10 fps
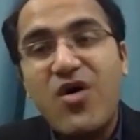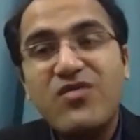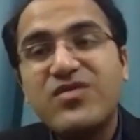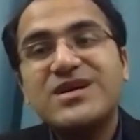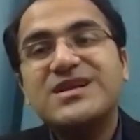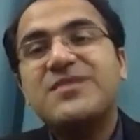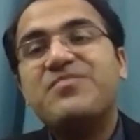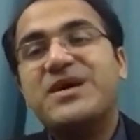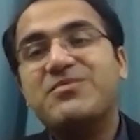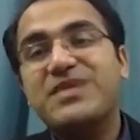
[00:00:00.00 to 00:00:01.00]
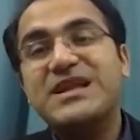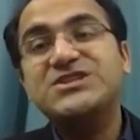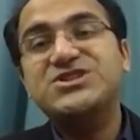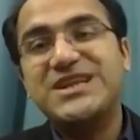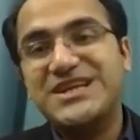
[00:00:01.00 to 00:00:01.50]
of the
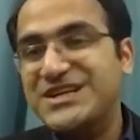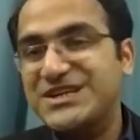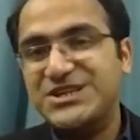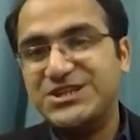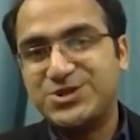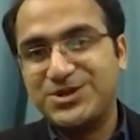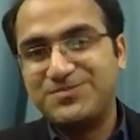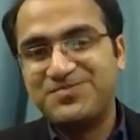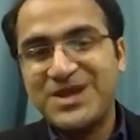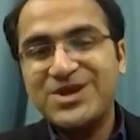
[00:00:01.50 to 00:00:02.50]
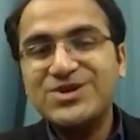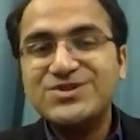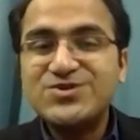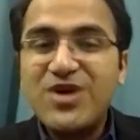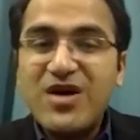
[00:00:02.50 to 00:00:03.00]
meningeal irritation.
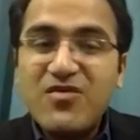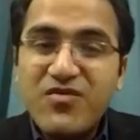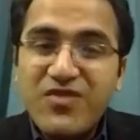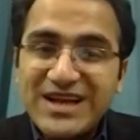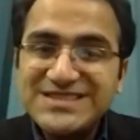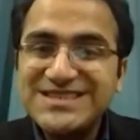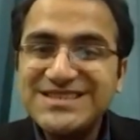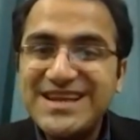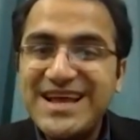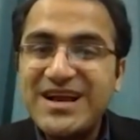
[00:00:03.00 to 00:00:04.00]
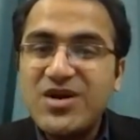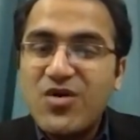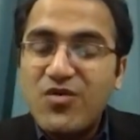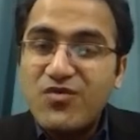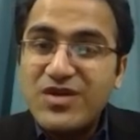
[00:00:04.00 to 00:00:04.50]
So flexing the neck
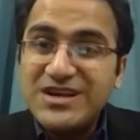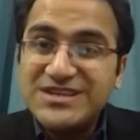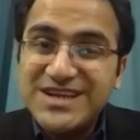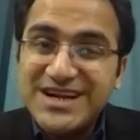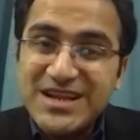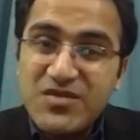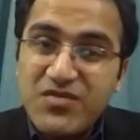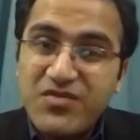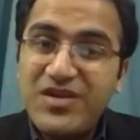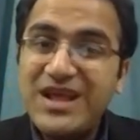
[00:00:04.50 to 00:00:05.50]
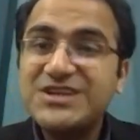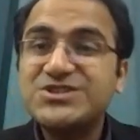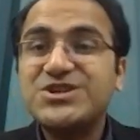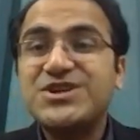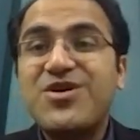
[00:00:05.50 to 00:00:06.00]
will result in
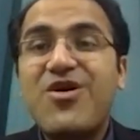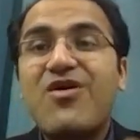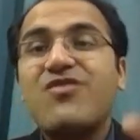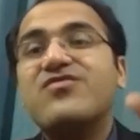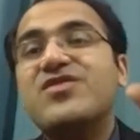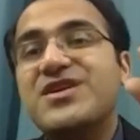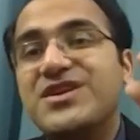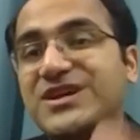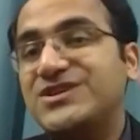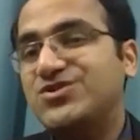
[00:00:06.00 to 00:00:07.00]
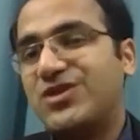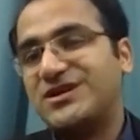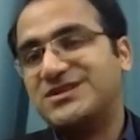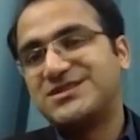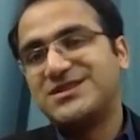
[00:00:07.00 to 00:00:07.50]
flexion of the knee
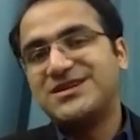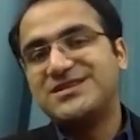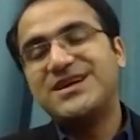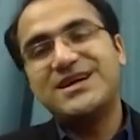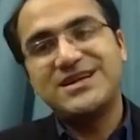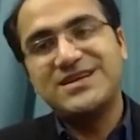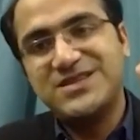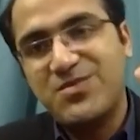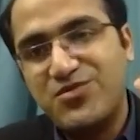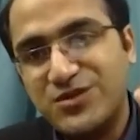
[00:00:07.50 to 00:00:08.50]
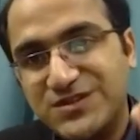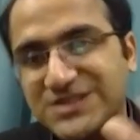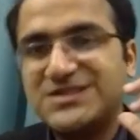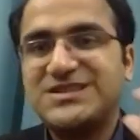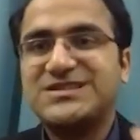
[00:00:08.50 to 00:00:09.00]
joints. That is a
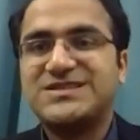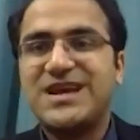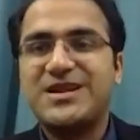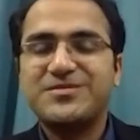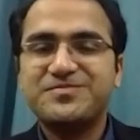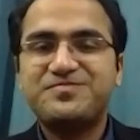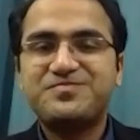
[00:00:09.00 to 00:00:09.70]
Brudzinski sign.